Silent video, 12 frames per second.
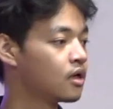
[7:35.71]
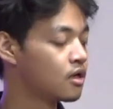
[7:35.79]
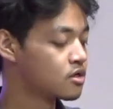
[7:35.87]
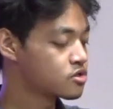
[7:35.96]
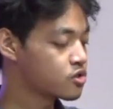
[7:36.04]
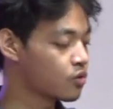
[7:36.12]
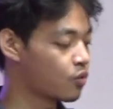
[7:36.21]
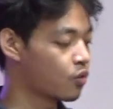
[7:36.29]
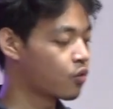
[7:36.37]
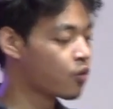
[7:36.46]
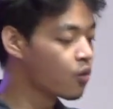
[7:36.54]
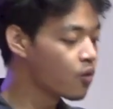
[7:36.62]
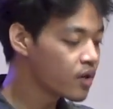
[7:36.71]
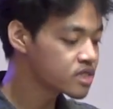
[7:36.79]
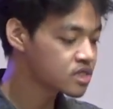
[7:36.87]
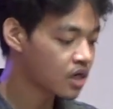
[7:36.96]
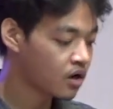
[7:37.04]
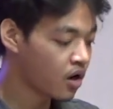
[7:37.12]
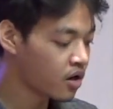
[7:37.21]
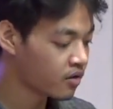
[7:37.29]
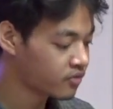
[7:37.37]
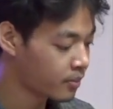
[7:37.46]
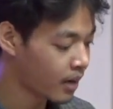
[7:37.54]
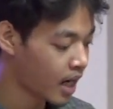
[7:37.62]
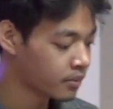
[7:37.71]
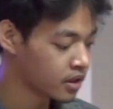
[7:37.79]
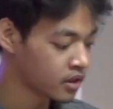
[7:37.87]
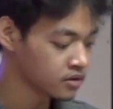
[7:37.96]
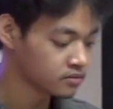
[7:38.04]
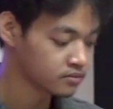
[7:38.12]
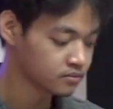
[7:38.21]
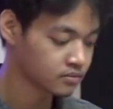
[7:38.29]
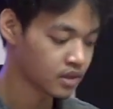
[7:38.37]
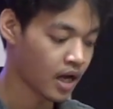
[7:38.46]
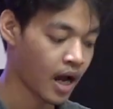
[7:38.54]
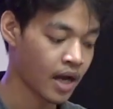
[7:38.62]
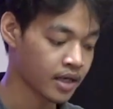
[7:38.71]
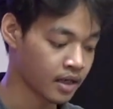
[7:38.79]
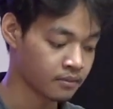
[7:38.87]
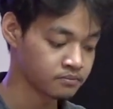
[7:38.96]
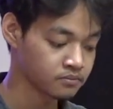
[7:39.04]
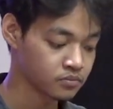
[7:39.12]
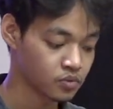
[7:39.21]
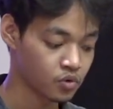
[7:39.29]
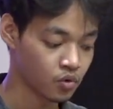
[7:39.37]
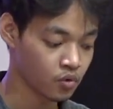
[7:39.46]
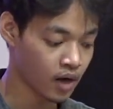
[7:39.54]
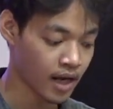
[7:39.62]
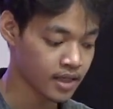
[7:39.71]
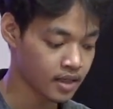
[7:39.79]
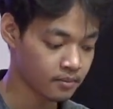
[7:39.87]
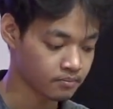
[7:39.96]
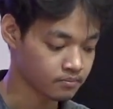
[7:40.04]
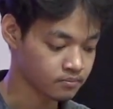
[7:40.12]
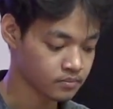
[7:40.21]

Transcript: So who is the God of the Bible? I am who I am.